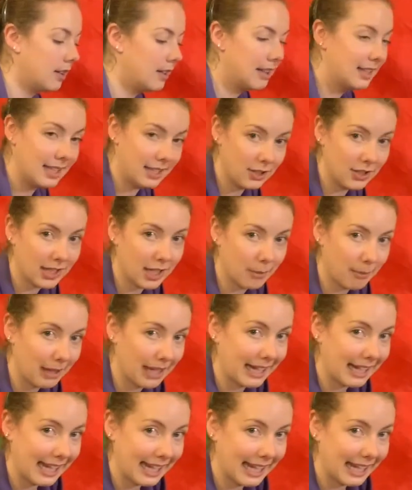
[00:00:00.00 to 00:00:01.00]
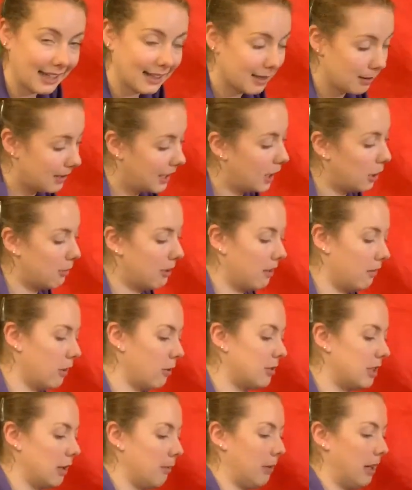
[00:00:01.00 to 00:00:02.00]
they do come back again. A little bit of
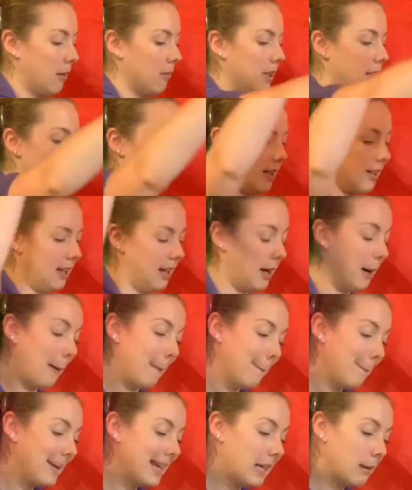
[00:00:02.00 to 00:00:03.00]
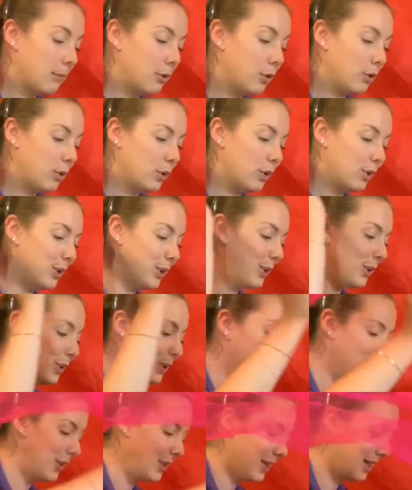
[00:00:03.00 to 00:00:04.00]
object permanence in there.
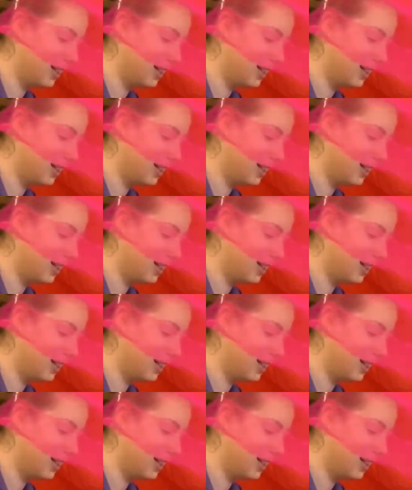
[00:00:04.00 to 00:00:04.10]
Peekaboo.